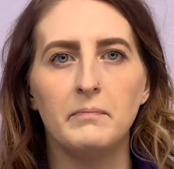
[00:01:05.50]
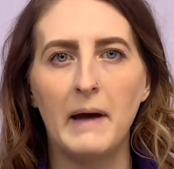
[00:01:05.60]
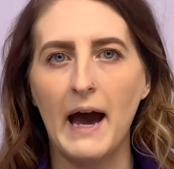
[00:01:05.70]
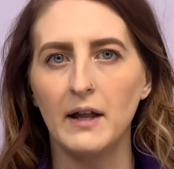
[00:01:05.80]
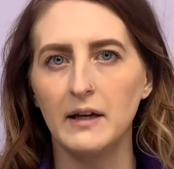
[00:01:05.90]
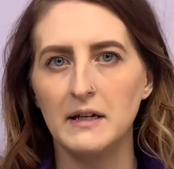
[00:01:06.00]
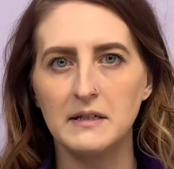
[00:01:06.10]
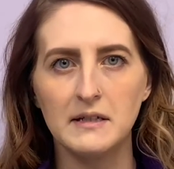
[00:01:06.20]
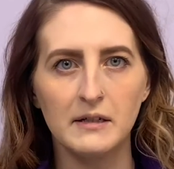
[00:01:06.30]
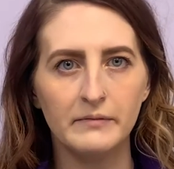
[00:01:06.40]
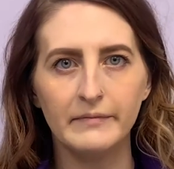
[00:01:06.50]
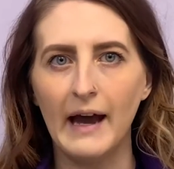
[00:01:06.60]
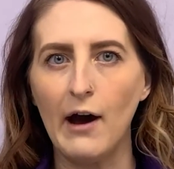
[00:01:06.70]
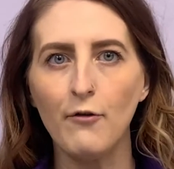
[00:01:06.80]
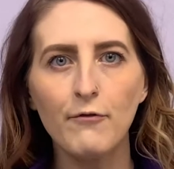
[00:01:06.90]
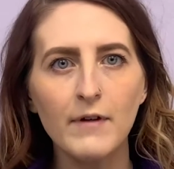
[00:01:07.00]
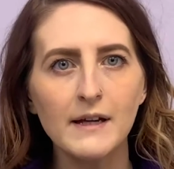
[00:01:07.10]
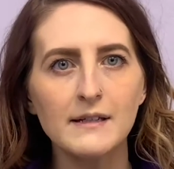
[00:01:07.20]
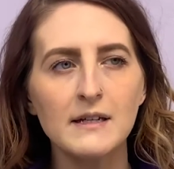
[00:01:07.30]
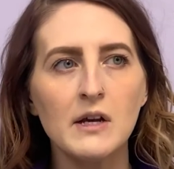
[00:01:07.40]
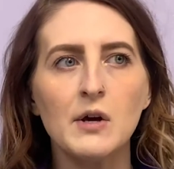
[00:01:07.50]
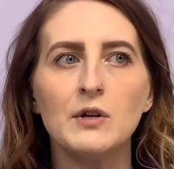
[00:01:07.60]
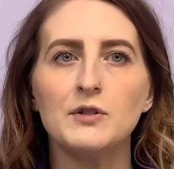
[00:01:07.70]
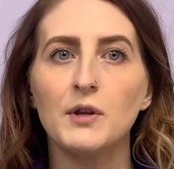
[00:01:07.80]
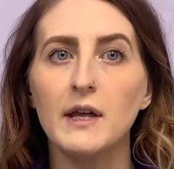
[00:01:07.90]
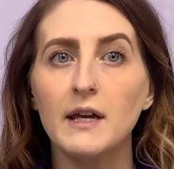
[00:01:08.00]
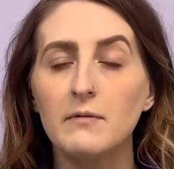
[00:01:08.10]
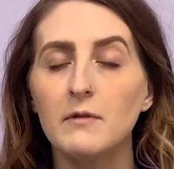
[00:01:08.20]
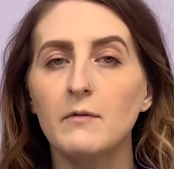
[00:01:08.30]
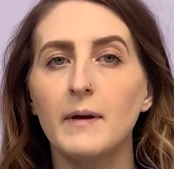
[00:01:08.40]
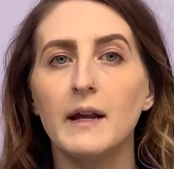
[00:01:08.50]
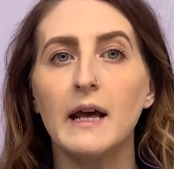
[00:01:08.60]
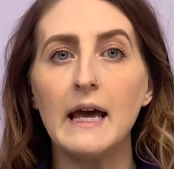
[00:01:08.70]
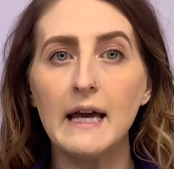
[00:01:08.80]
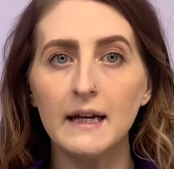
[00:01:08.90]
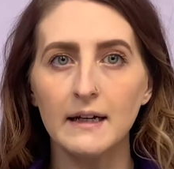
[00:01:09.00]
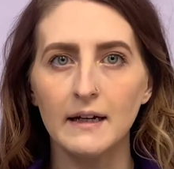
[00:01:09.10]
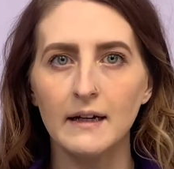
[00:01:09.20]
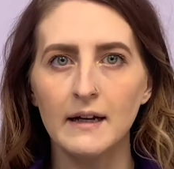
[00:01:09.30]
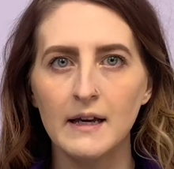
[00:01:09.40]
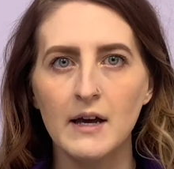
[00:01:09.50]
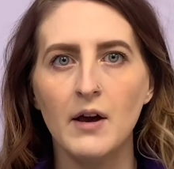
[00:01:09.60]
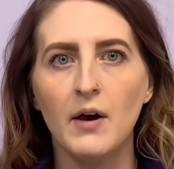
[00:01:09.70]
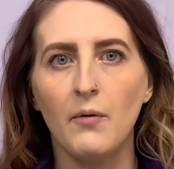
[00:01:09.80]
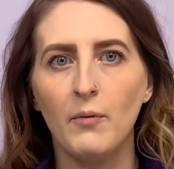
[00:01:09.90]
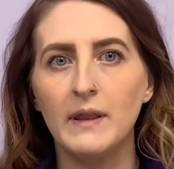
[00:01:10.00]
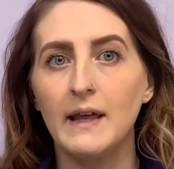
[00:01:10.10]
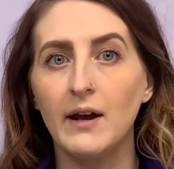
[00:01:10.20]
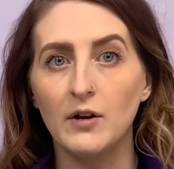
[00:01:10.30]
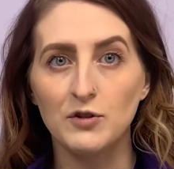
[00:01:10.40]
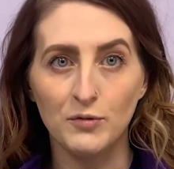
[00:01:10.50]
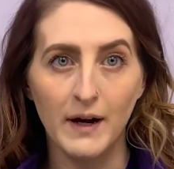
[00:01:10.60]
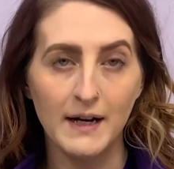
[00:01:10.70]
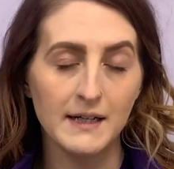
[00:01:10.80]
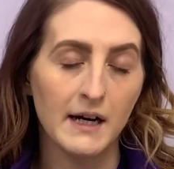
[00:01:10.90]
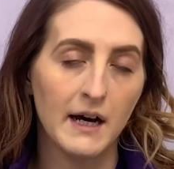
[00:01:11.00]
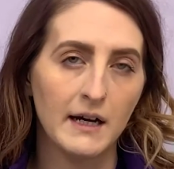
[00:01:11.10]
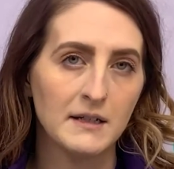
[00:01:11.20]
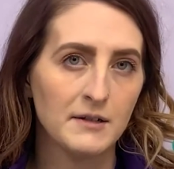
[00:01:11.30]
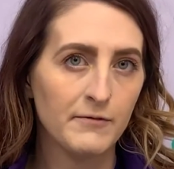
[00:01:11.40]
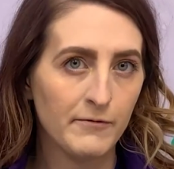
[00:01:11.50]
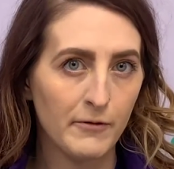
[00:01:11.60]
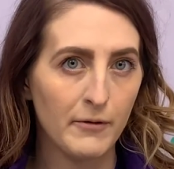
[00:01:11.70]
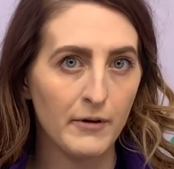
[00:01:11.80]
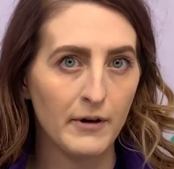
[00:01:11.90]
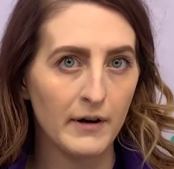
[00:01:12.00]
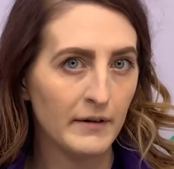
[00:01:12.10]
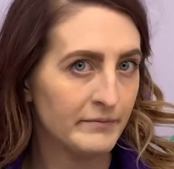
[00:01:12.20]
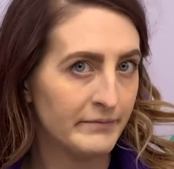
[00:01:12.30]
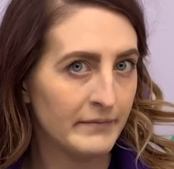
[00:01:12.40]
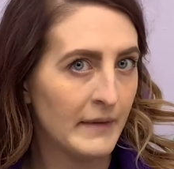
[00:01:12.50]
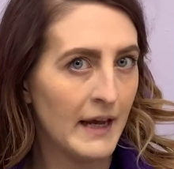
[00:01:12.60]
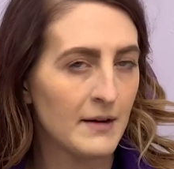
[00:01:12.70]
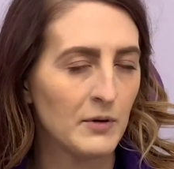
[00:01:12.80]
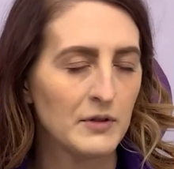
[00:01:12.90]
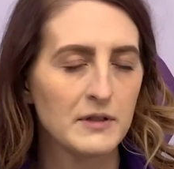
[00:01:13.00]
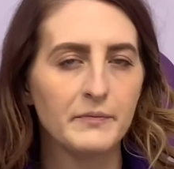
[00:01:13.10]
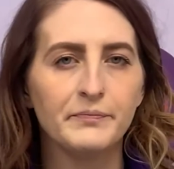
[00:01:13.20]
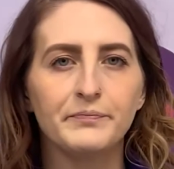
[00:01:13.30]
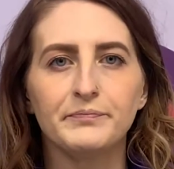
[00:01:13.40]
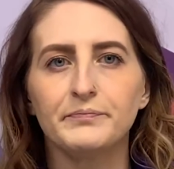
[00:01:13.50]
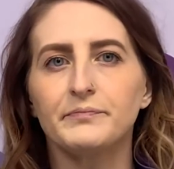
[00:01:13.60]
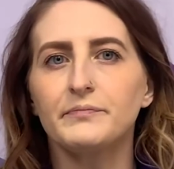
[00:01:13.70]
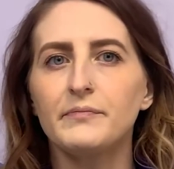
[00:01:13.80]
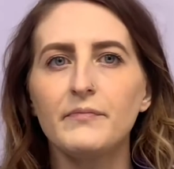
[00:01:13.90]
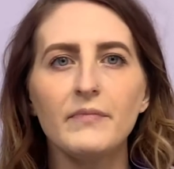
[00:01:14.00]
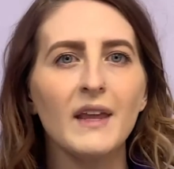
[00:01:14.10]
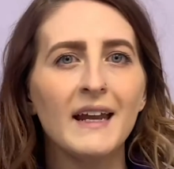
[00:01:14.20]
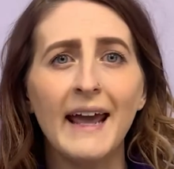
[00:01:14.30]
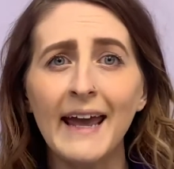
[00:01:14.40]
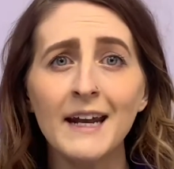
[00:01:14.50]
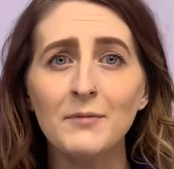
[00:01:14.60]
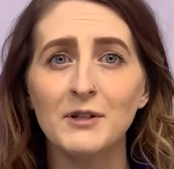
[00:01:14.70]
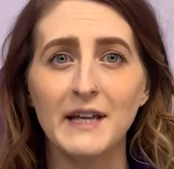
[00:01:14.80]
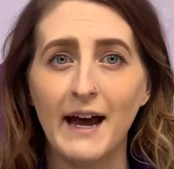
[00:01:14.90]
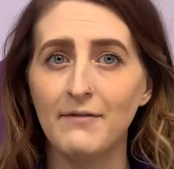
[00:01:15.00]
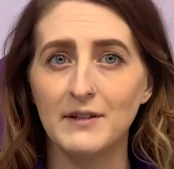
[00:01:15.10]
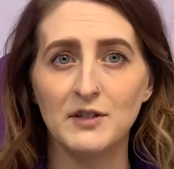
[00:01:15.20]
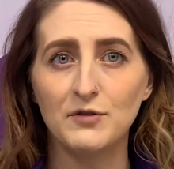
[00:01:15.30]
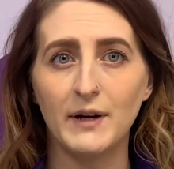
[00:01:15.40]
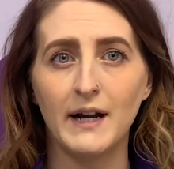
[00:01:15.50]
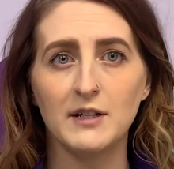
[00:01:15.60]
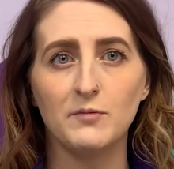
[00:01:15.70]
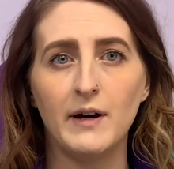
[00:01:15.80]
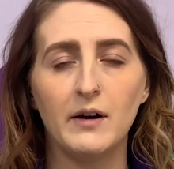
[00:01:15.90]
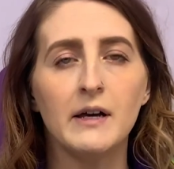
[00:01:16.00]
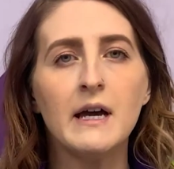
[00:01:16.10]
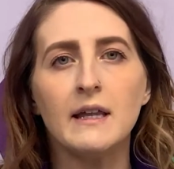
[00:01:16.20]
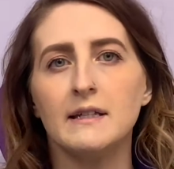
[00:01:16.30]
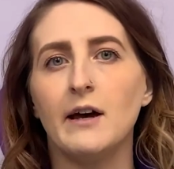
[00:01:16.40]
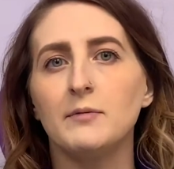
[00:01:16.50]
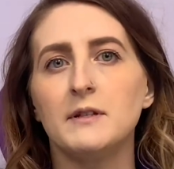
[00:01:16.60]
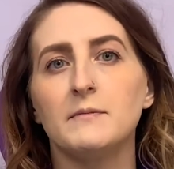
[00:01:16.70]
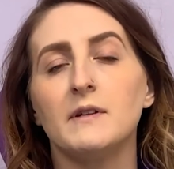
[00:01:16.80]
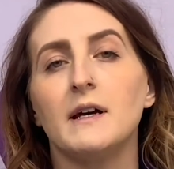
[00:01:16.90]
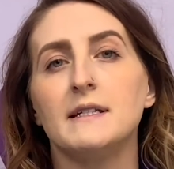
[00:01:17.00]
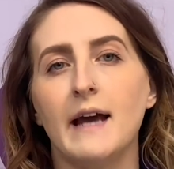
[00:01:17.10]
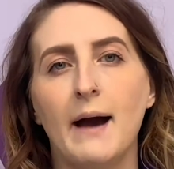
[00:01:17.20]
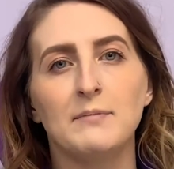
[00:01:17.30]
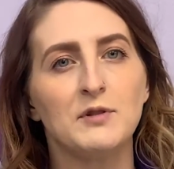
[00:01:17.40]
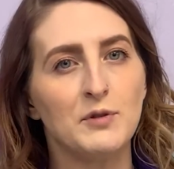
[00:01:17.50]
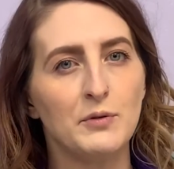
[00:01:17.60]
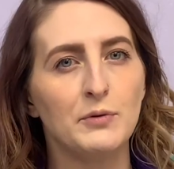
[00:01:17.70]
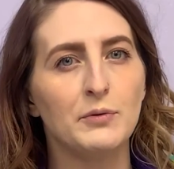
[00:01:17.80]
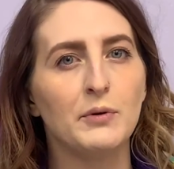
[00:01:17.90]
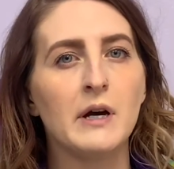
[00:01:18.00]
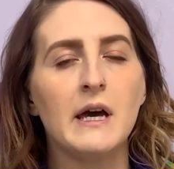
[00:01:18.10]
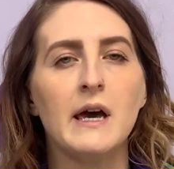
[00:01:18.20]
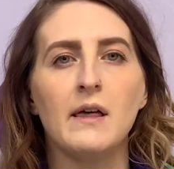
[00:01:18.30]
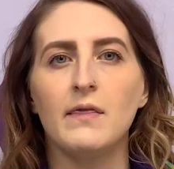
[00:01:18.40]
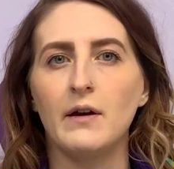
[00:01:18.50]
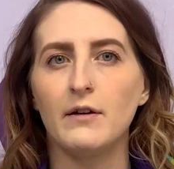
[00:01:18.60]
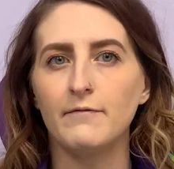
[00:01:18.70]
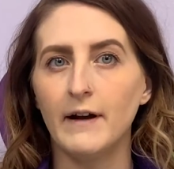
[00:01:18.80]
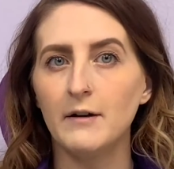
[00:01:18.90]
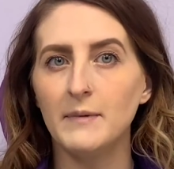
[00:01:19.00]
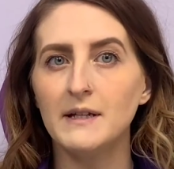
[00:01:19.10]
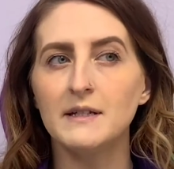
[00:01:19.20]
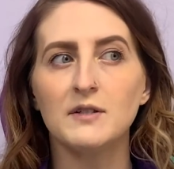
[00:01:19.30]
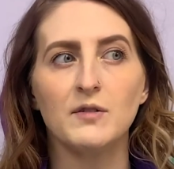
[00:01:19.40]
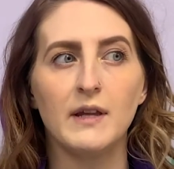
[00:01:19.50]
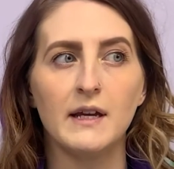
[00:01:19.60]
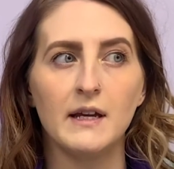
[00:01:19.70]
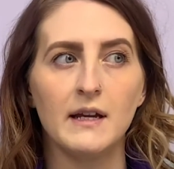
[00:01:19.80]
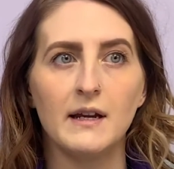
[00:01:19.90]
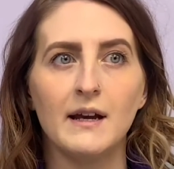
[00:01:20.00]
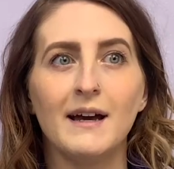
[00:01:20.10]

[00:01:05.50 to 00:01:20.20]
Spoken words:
palette outfit so they can remain hidden when they are trying to hunt for animals. Animals have this trait as well. This helps them adapt to their environment so they can